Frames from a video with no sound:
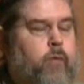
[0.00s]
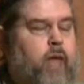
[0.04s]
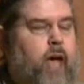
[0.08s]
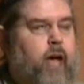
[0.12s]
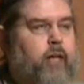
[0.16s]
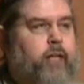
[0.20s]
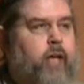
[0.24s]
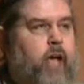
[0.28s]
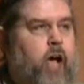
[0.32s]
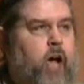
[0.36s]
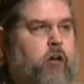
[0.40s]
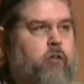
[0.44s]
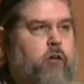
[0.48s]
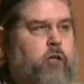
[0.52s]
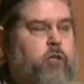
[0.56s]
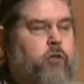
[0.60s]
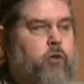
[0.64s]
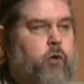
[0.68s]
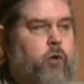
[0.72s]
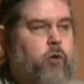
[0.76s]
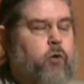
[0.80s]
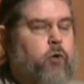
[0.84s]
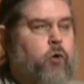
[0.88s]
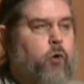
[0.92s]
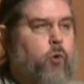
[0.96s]
That
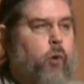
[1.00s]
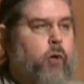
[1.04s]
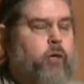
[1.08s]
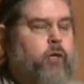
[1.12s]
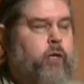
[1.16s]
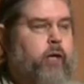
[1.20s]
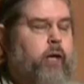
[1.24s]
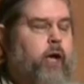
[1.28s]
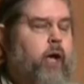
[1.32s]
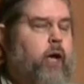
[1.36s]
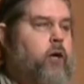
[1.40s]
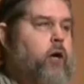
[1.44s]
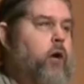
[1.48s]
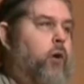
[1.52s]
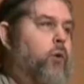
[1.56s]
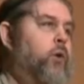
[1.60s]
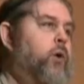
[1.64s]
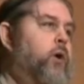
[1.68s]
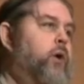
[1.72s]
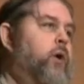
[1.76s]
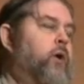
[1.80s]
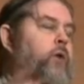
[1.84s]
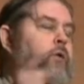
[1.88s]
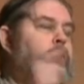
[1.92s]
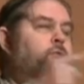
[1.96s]
character, Gordon Gekko,
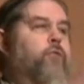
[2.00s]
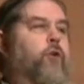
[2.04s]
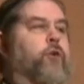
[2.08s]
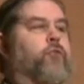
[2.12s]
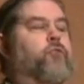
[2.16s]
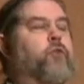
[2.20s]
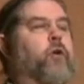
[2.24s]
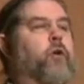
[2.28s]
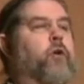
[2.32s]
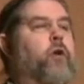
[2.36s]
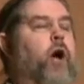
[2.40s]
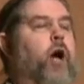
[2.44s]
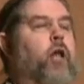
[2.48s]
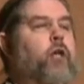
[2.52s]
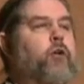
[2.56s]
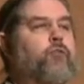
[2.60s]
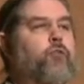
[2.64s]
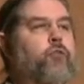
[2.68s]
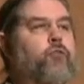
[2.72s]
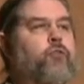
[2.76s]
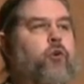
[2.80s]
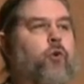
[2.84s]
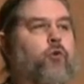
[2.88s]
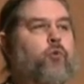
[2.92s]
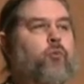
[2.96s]
first in
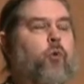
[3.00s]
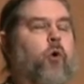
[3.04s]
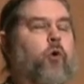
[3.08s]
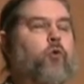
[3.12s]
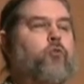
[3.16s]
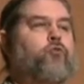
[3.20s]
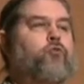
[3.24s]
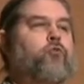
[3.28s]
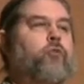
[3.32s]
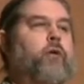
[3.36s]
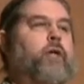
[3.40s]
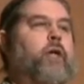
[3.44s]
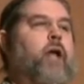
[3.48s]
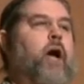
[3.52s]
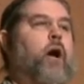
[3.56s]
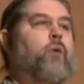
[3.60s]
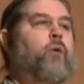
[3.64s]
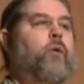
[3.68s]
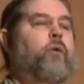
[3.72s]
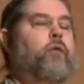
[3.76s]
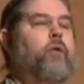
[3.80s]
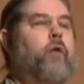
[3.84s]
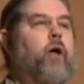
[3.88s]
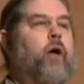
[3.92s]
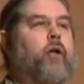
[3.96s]
Oliver Stone's Wall Street,
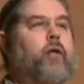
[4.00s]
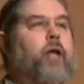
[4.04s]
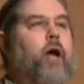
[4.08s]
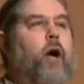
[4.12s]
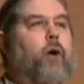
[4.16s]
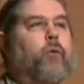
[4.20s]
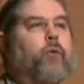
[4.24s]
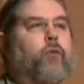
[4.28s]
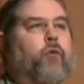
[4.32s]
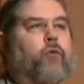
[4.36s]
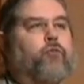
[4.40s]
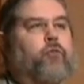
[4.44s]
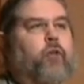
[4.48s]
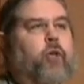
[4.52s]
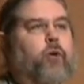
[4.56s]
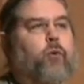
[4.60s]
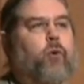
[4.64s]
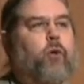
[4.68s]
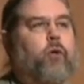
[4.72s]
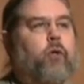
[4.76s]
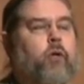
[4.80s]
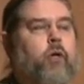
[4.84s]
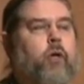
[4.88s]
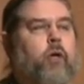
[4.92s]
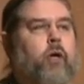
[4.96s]
now in the
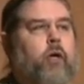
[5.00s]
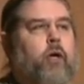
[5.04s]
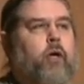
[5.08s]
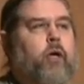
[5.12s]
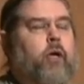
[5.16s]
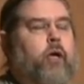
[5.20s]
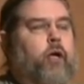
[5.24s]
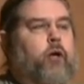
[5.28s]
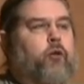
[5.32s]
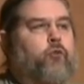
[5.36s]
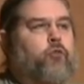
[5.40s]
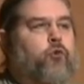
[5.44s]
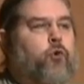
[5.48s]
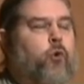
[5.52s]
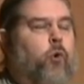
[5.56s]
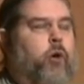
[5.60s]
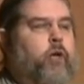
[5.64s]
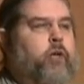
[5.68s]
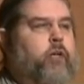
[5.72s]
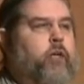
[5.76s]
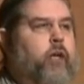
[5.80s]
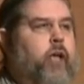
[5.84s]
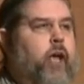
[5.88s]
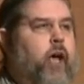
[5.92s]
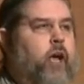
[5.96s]
sequel. It is
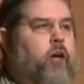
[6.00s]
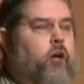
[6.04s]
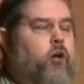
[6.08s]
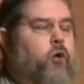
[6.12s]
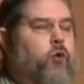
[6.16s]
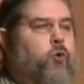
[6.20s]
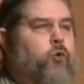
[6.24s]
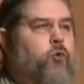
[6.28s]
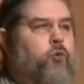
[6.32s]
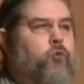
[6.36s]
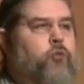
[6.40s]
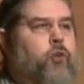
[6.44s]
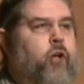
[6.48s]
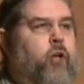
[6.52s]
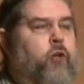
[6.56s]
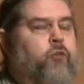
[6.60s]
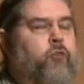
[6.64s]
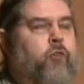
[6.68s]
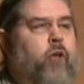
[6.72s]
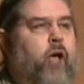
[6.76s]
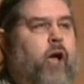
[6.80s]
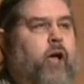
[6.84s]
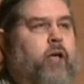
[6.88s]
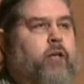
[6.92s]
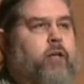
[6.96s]
Gordon Gekko who sells
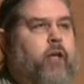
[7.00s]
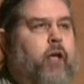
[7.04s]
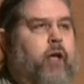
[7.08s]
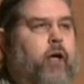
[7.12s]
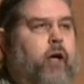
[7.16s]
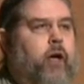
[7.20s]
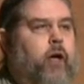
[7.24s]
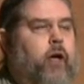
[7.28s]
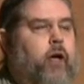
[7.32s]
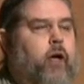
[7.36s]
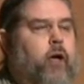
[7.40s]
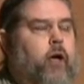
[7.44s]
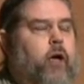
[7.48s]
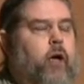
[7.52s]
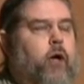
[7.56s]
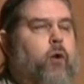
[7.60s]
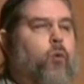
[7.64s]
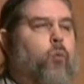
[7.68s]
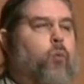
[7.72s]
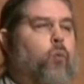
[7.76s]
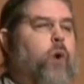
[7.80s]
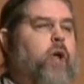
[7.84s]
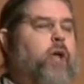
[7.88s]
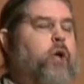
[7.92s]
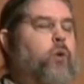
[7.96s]
the idea,
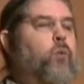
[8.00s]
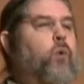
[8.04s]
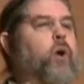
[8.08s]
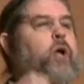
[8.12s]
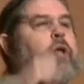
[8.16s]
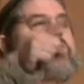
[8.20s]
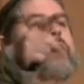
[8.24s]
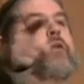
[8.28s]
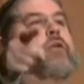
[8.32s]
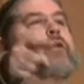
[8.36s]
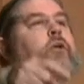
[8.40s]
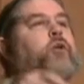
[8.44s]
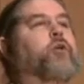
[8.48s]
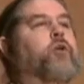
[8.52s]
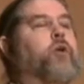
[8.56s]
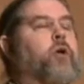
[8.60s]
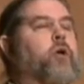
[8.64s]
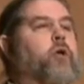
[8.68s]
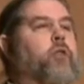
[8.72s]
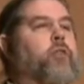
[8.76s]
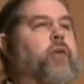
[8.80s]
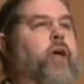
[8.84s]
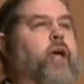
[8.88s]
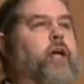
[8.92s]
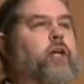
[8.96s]
we win,
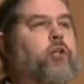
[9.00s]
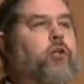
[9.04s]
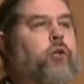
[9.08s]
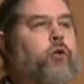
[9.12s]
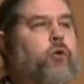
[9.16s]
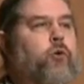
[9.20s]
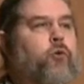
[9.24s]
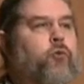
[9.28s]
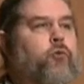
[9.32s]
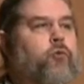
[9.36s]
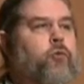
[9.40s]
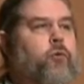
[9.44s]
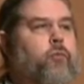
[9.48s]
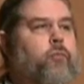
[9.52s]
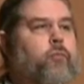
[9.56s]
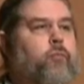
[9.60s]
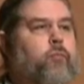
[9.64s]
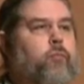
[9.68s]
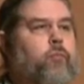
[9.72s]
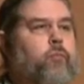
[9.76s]
they lose.